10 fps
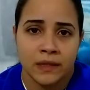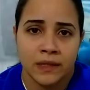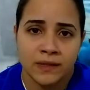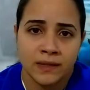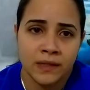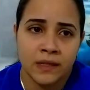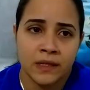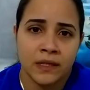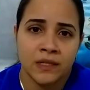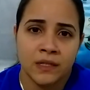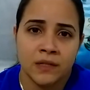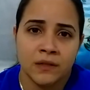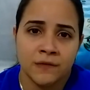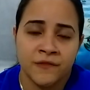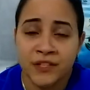let's
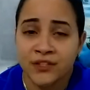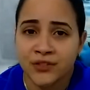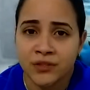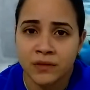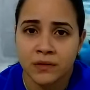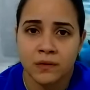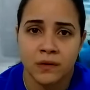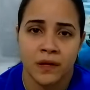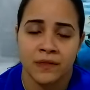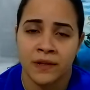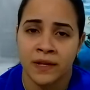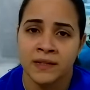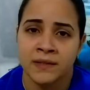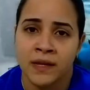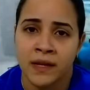say, fish. The
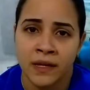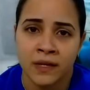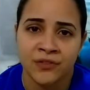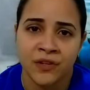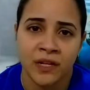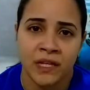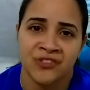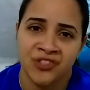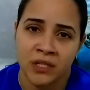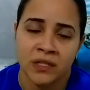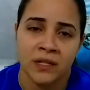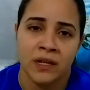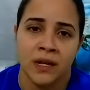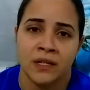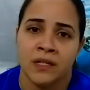next day, try to eat
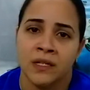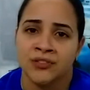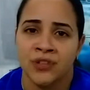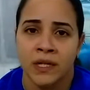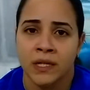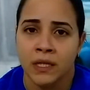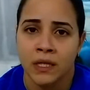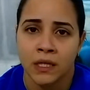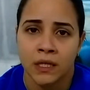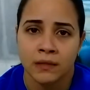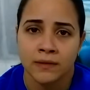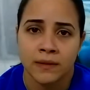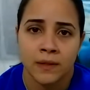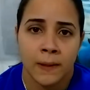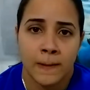chicken, and then try to eat
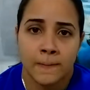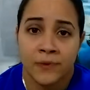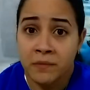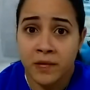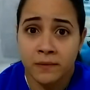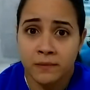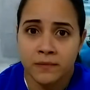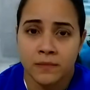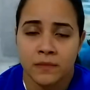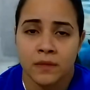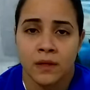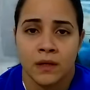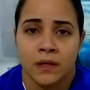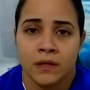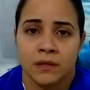red meat.
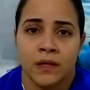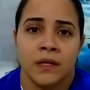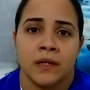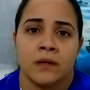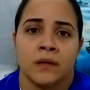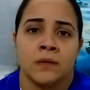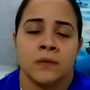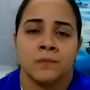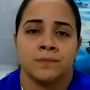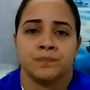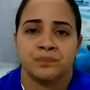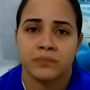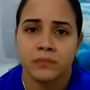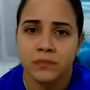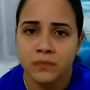Like,
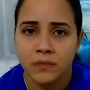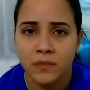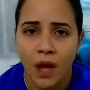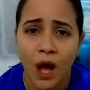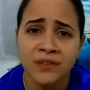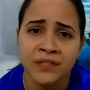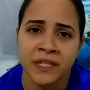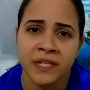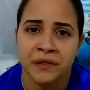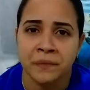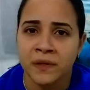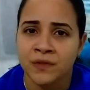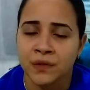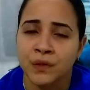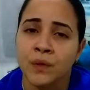alternate your
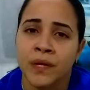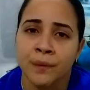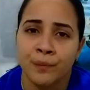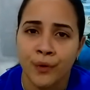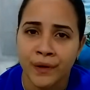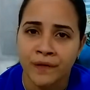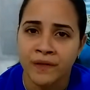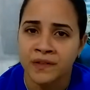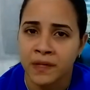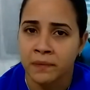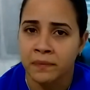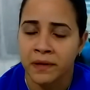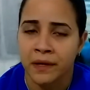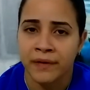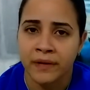meals so you don't get bored of the same
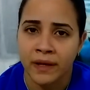thing every